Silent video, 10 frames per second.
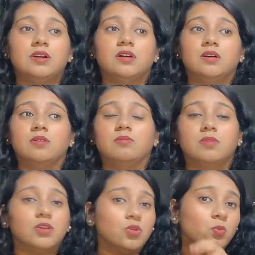
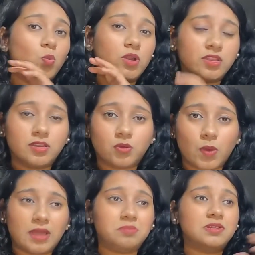what are the
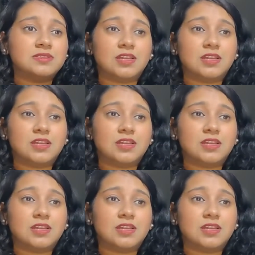requirements